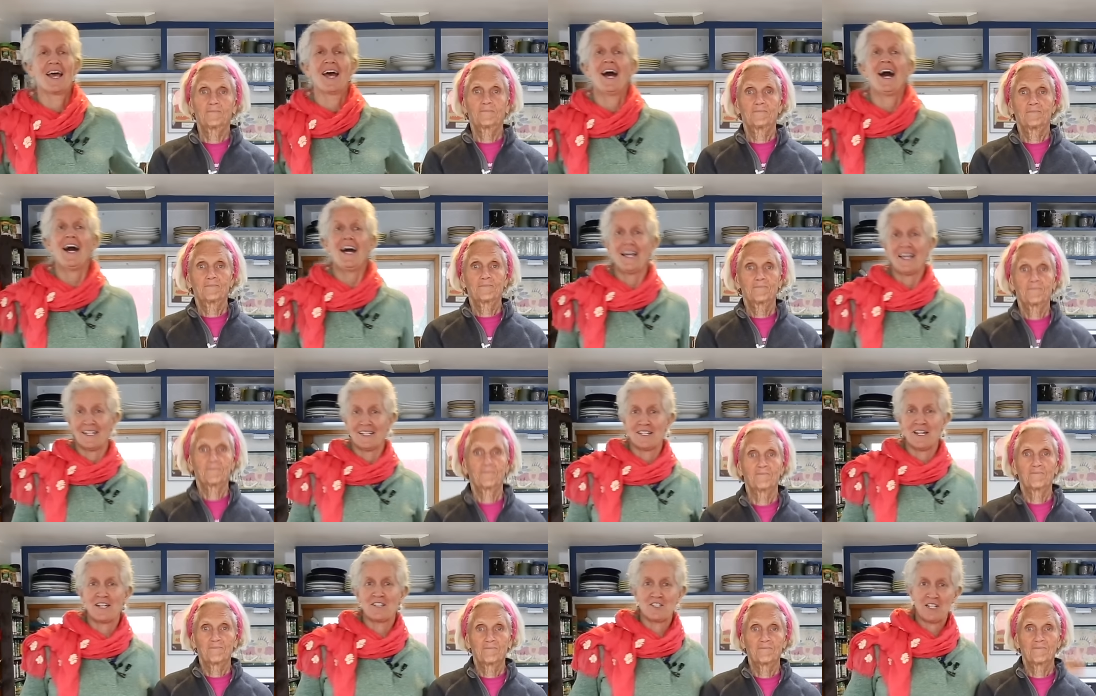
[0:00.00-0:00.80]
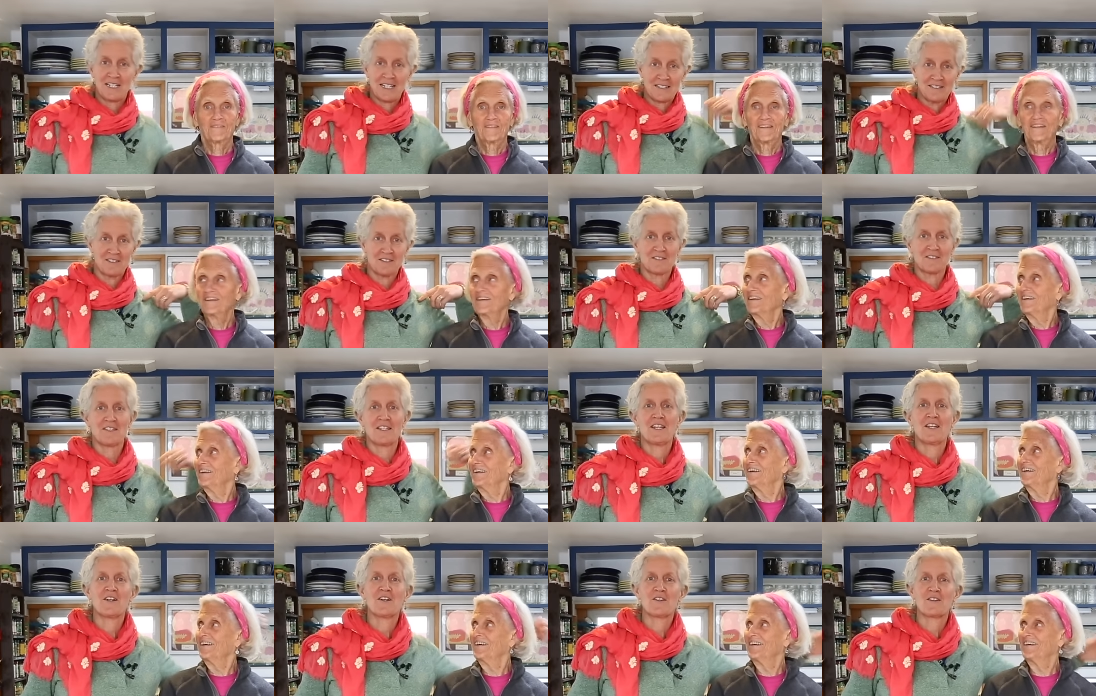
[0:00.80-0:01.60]
Speaker 1: Hi, Jane Esselstyn
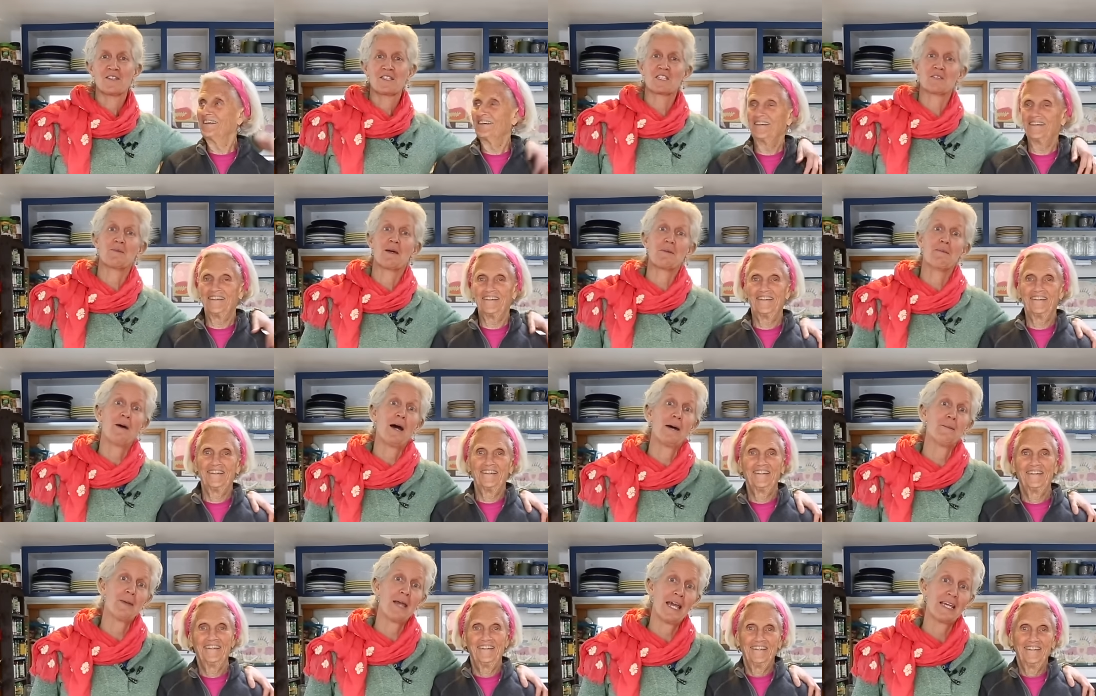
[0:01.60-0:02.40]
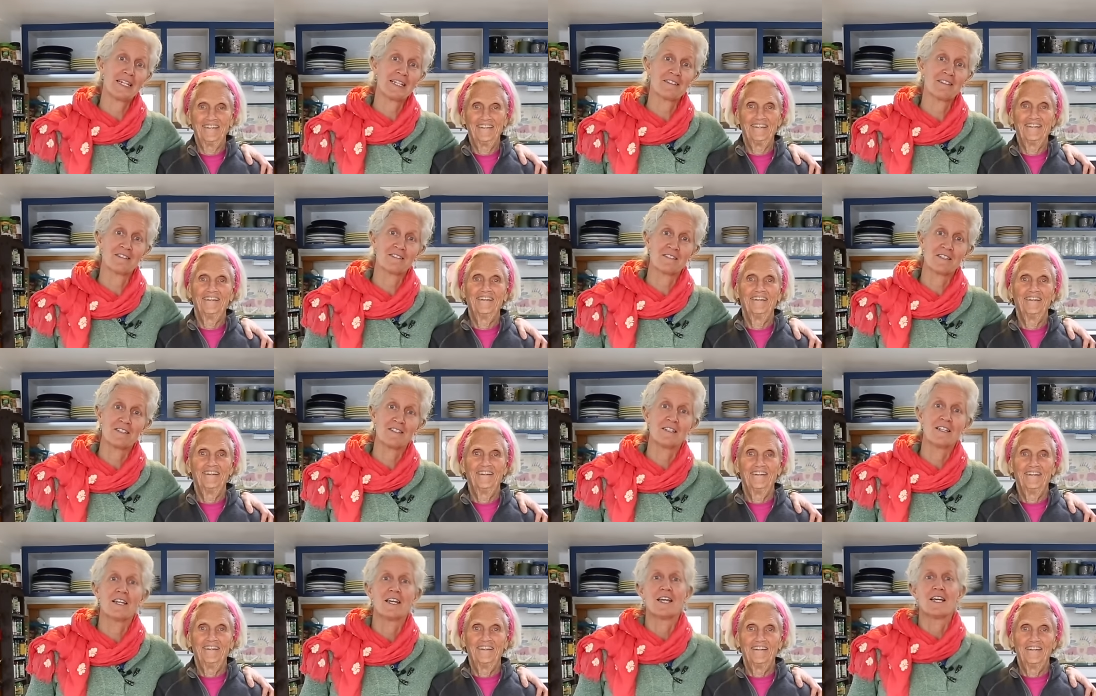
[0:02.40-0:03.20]
here. This is my mom, Ann Esselstyn.
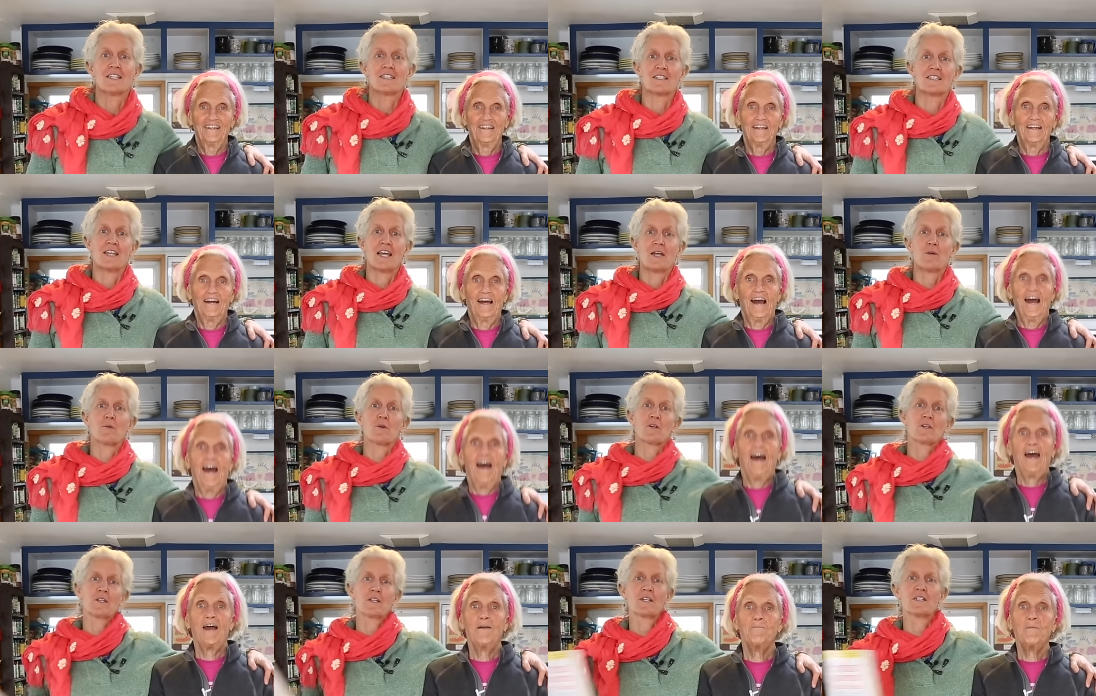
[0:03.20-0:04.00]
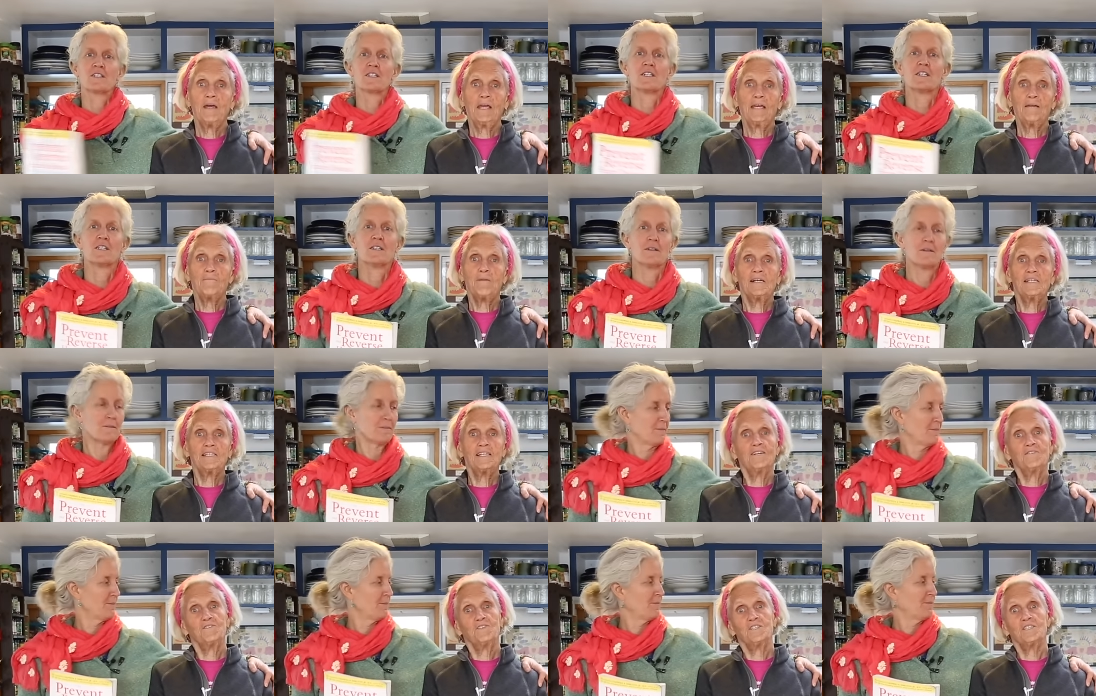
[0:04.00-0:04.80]
Today we're going to. I'm making myself
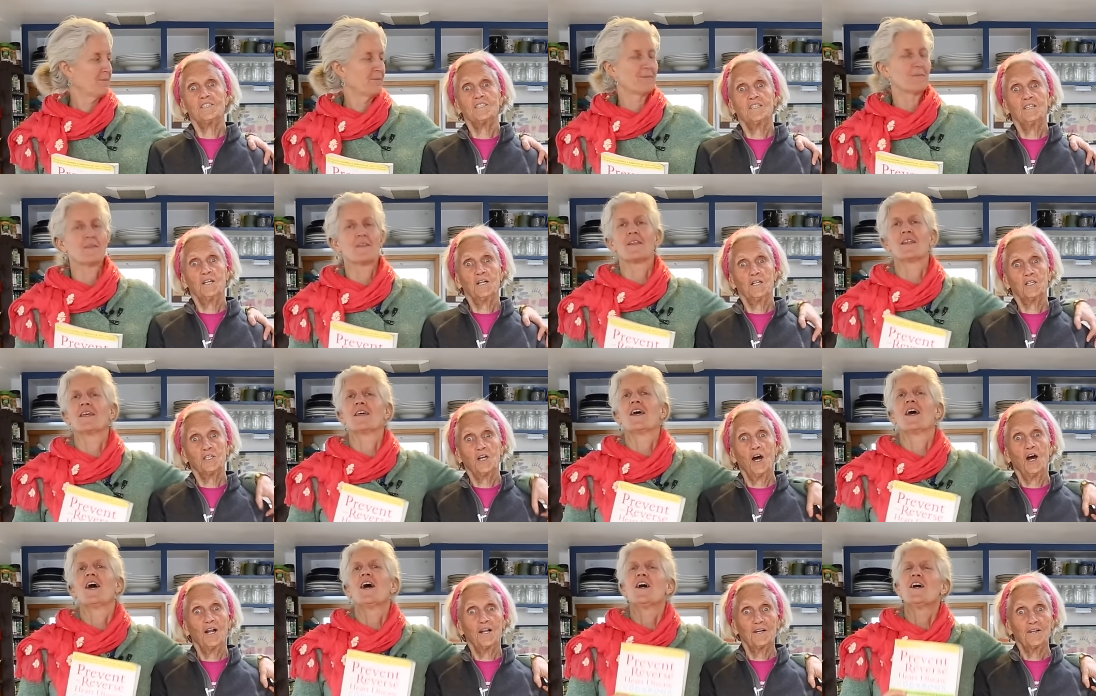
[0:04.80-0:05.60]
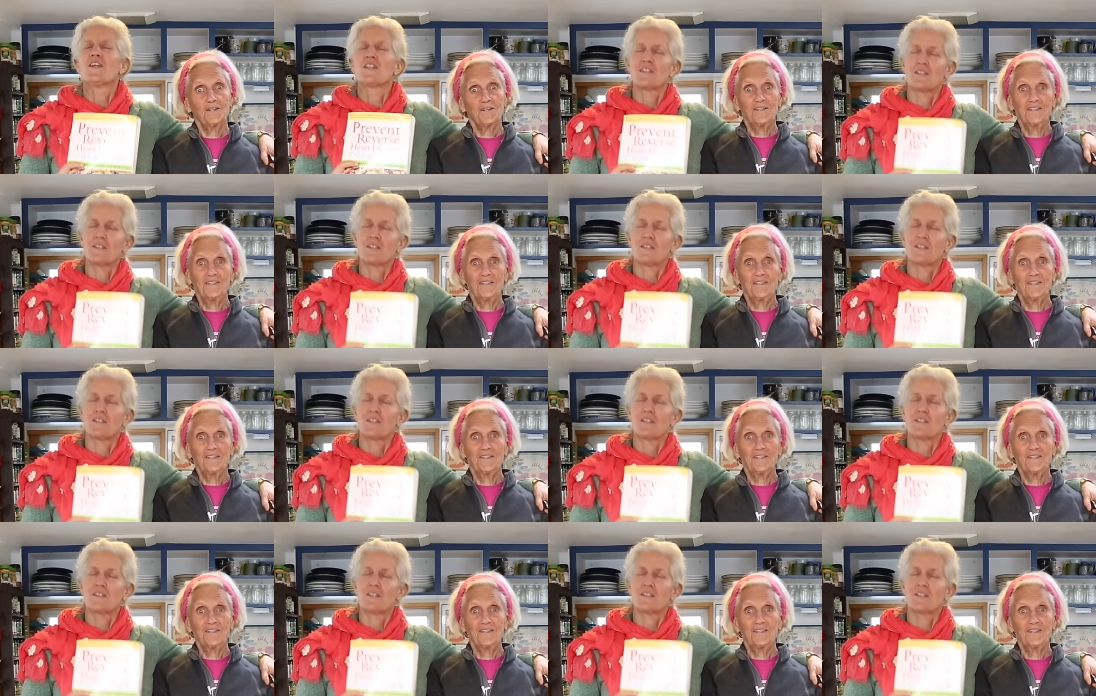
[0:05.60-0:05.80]
just a little taller.